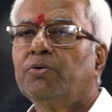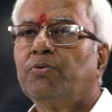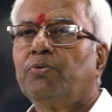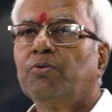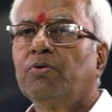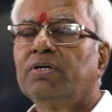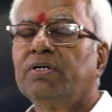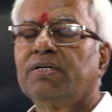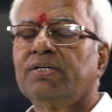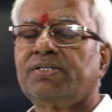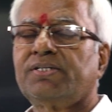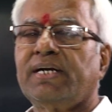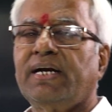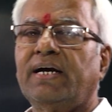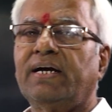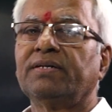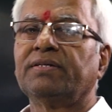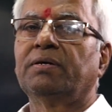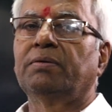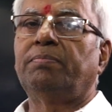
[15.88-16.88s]
To
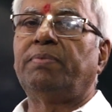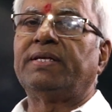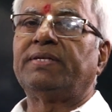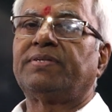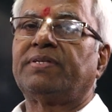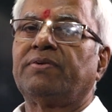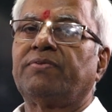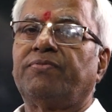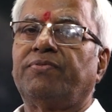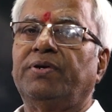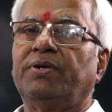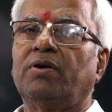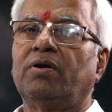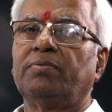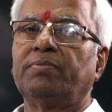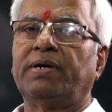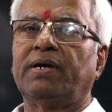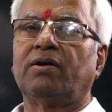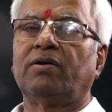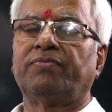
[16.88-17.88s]
understand the basic
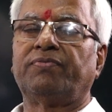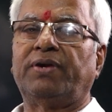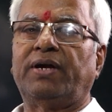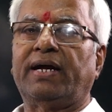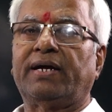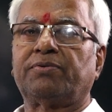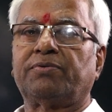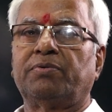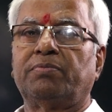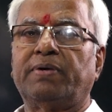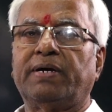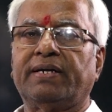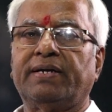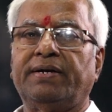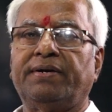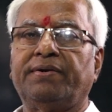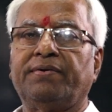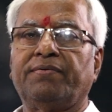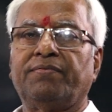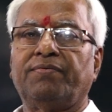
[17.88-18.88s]
phenomena of
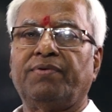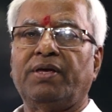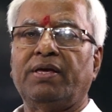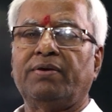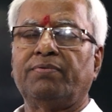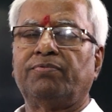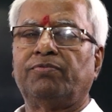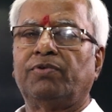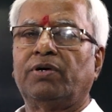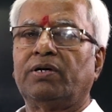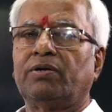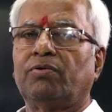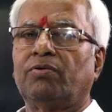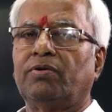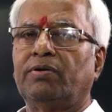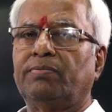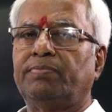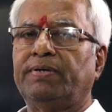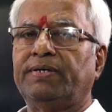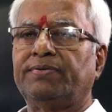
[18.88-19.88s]
electromagnetic wave, one
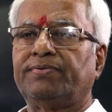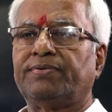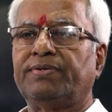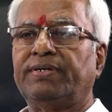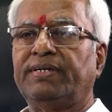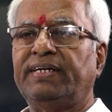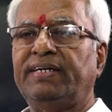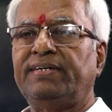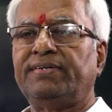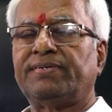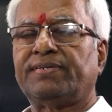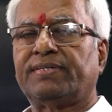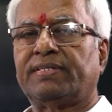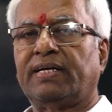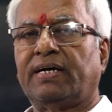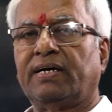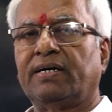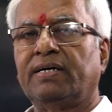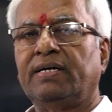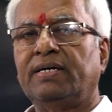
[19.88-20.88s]
always needs
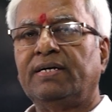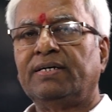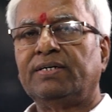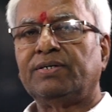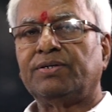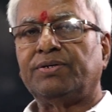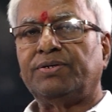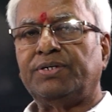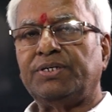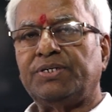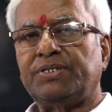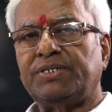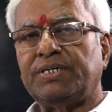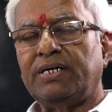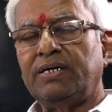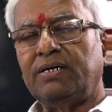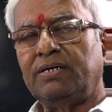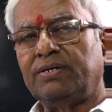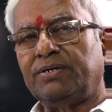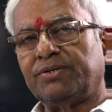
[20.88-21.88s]
the
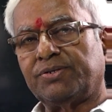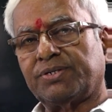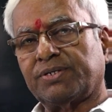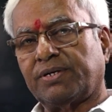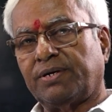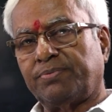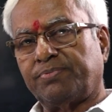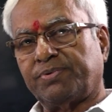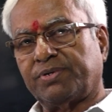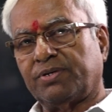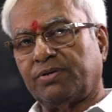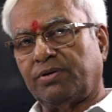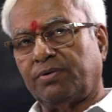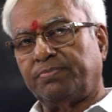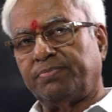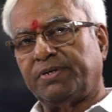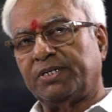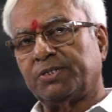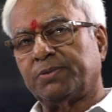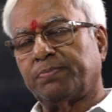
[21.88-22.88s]
detailed description
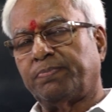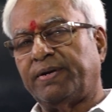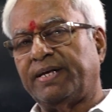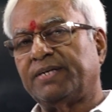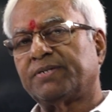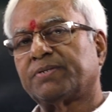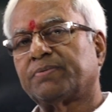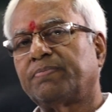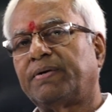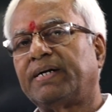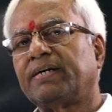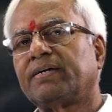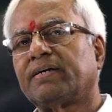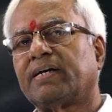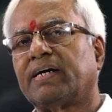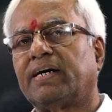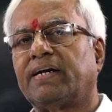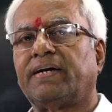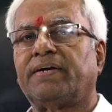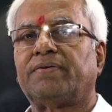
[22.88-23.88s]
of displacement
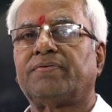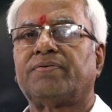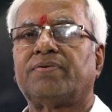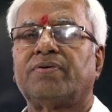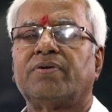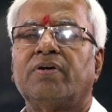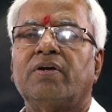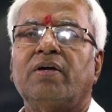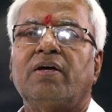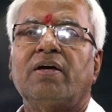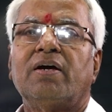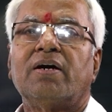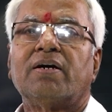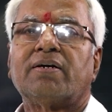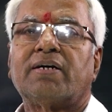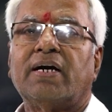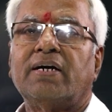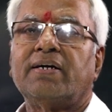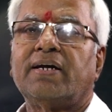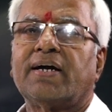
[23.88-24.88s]
current.
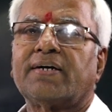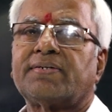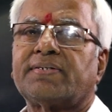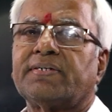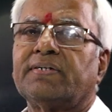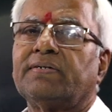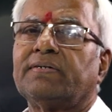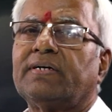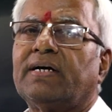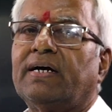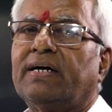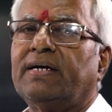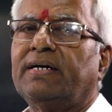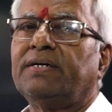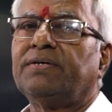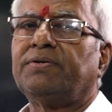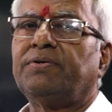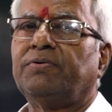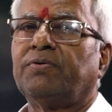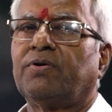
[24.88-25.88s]
Conduction
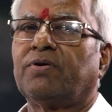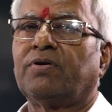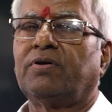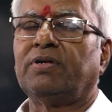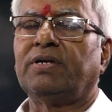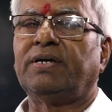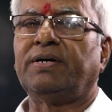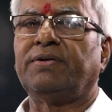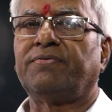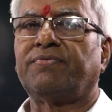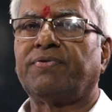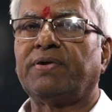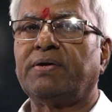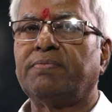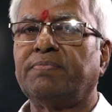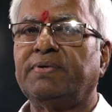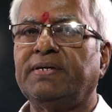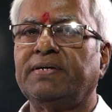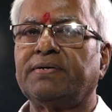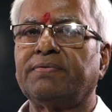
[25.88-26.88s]
current you are already
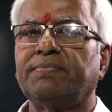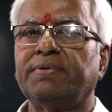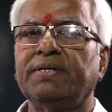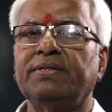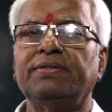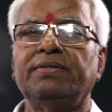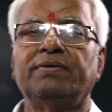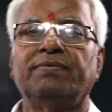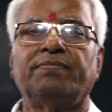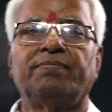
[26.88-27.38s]
familiar with.